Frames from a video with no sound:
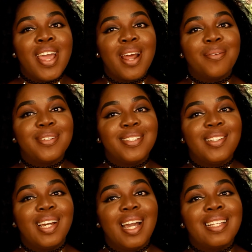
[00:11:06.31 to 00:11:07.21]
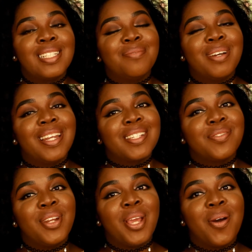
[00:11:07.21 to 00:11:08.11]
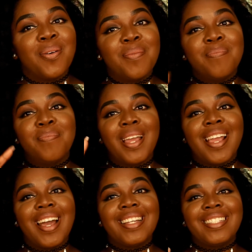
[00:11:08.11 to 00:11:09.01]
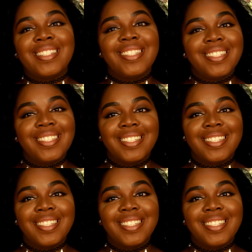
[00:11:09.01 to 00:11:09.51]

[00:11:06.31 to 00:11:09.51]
and I will see you guys in my next video. Bye guys.